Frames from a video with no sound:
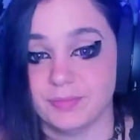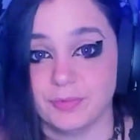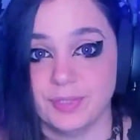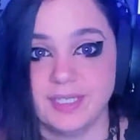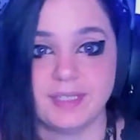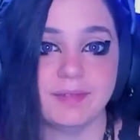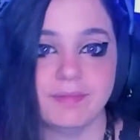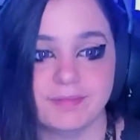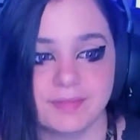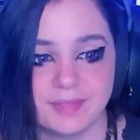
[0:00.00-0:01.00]
week.
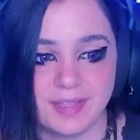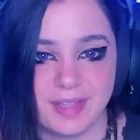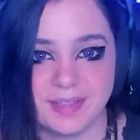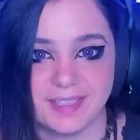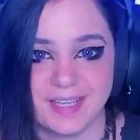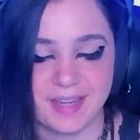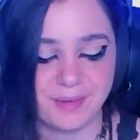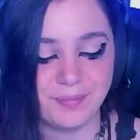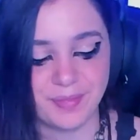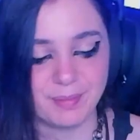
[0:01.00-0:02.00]
Take care.
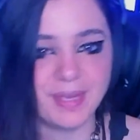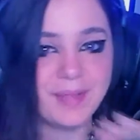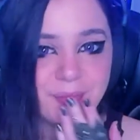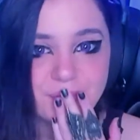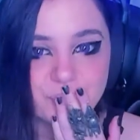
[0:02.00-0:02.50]
Bye.